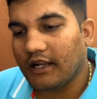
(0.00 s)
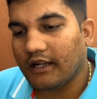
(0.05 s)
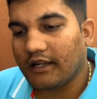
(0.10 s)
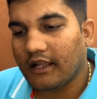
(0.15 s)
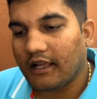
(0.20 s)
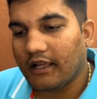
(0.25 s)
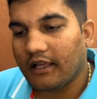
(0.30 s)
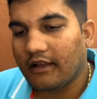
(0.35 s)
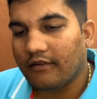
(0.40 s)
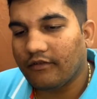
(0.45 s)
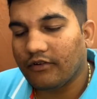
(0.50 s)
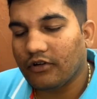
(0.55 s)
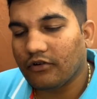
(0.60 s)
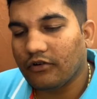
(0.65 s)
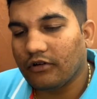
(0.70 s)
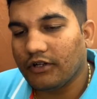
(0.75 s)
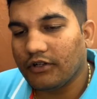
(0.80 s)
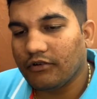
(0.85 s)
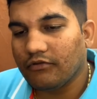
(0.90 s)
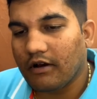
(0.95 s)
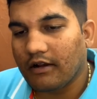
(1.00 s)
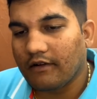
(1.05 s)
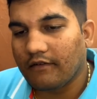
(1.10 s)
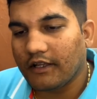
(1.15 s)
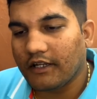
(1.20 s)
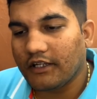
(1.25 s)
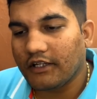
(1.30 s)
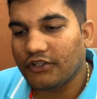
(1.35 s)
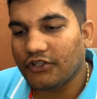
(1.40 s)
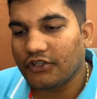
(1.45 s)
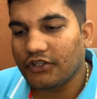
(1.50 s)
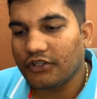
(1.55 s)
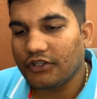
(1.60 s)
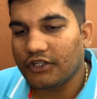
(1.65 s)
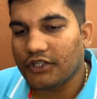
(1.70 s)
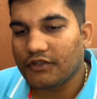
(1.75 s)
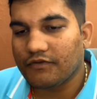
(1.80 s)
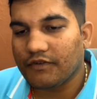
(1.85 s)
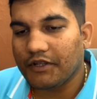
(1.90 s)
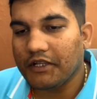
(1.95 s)
that I have told you are very
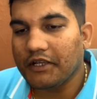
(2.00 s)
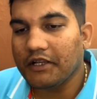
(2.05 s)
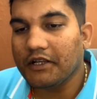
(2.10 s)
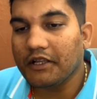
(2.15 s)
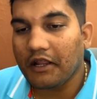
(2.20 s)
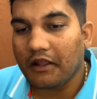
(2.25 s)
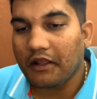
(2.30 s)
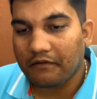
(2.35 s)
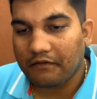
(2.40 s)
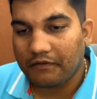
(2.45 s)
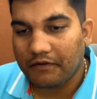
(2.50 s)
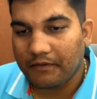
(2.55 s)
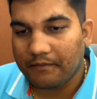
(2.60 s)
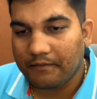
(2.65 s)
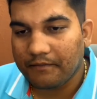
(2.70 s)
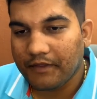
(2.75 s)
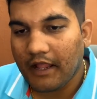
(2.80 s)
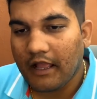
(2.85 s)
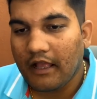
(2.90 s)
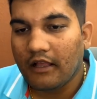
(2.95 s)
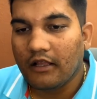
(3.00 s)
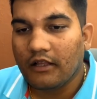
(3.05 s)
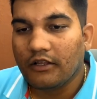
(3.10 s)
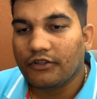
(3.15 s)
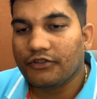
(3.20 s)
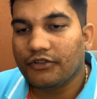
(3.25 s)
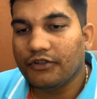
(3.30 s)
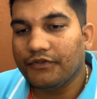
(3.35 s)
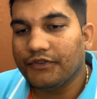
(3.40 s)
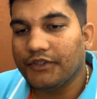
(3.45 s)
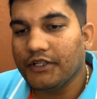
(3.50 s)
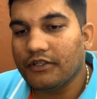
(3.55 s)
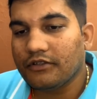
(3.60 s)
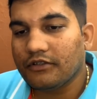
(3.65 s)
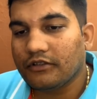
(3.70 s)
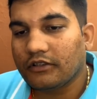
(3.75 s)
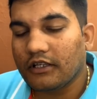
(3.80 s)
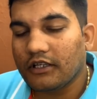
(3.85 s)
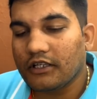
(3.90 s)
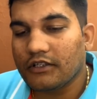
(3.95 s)
serious, very grave. So
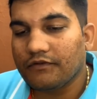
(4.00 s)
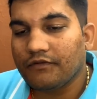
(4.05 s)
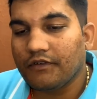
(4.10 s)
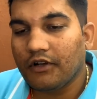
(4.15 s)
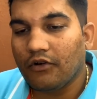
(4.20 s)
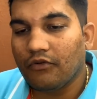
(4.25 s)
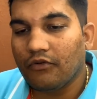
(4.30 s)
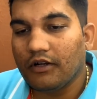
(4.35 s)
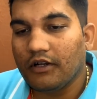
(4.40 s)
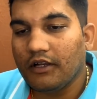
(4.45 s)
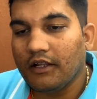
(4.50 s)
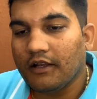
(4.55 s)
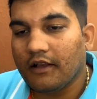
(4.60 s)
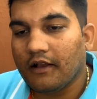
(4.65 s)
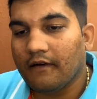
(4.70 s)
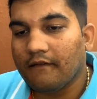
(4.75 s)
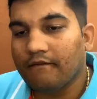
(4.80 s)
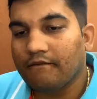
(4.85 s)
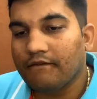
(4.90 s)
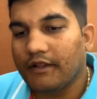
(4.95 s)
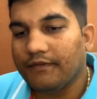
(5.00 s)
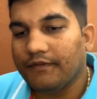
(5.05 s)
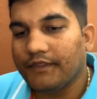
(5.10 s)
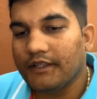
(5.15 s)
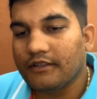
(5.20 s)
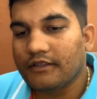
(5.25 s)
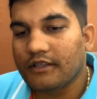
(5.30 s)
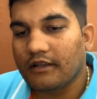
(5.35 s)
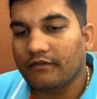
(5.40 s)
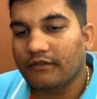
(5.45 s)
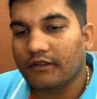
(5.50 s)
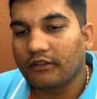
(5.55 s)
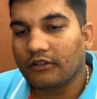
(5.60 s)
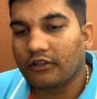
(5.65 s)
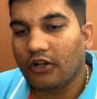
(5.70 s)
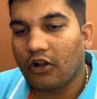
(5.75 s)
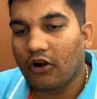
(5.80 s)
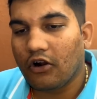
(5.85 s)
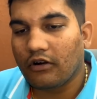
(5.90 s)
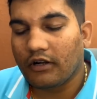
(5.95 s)
these things will only come when the
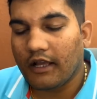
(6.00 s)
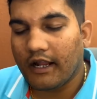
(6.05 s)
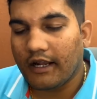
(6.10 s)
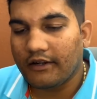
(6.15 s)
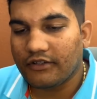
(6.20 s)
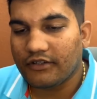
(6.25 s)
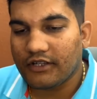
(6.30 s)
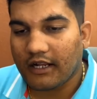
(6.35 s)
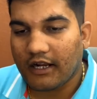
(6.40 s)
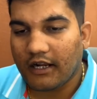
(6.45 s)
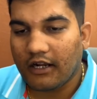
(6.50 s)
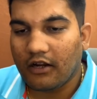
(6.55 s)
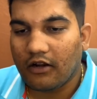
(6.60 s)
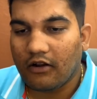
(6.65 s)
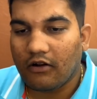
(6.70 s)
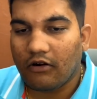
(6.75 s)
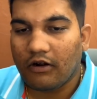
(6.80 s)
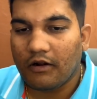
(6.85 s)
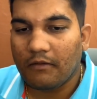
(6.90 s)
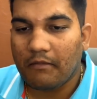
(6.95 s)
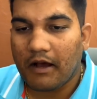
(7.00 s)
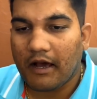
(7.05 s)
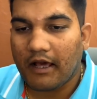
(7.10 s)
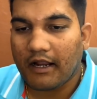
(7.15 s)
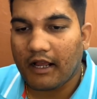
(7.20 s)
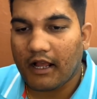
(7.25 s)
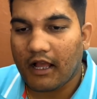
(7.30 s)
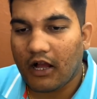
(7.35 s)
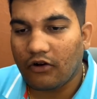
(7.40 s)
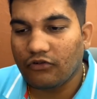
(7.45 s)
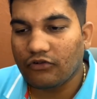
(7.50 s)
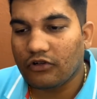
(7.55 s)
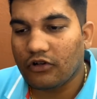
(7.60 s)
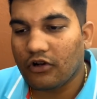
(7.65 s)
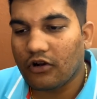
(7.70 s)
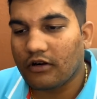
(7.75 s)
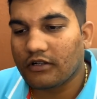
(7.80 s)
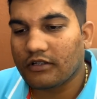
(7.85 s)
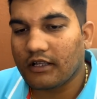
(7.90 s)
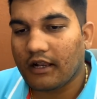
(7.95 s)
seventh Lord and Second Lord, Marak house
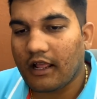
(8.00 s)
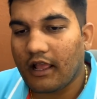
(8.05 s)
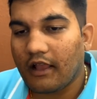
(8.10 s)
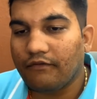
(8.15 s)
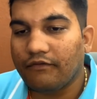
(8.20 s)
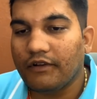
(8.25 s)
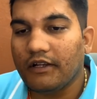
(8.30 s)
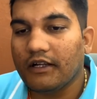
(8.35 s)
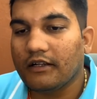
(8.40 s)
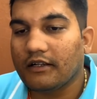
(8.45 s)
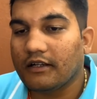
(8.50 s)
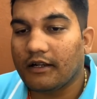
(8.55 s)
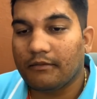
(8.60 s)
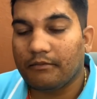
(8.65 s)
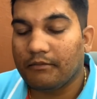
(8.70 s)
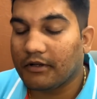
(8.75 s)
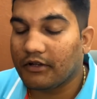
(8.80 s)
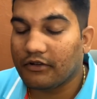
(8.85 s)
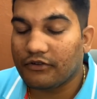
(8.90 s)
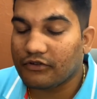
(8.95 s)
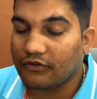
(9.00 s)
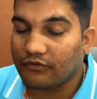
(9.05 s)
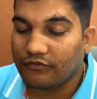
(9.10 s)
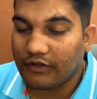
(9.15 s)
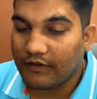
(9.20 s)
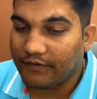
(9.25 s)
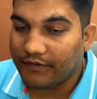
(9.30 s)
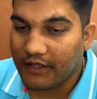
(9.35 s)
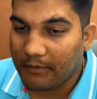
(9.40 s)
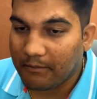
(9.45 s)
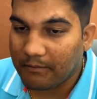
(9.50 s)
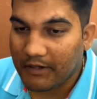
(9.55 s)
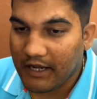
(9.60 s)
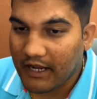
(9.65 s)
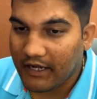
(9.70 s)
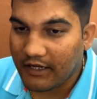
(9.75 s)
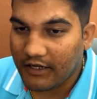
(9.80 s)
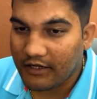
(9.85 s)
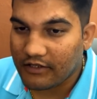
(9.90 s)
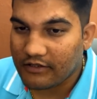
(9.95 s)
lords, are afflicted, because when the
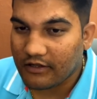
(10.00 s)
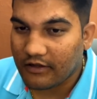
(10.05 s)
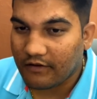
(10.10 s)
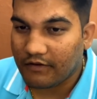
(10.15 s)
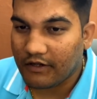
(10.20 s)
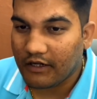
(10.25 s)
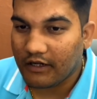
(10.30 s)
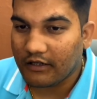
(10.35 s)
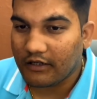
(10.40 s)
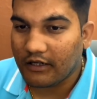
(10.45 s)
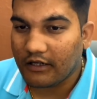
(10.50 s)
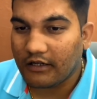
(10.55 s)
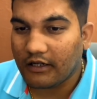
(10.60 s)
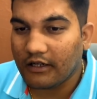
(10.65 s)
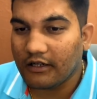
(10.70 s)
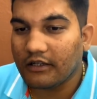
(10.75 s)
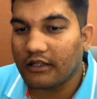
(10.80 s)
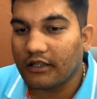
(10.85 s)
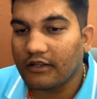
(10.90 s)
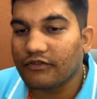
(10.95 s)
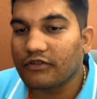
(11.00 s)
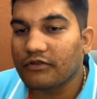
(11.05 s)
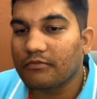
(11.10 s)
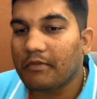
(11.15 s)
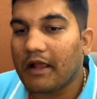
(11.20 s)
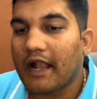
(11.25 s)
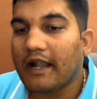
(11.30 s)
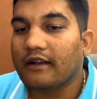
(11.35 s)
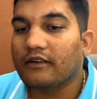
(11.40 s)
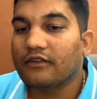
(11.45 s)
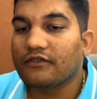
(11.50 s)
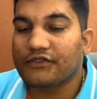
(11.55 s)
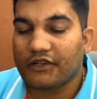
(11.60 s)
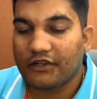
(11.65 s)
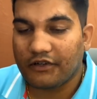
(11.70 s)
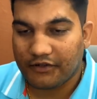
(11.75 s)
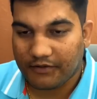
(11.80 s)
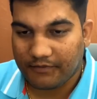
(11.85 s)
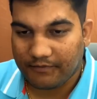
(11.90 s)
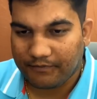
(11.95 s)
planet is afflicted, it gives bad
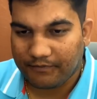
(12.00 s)
result.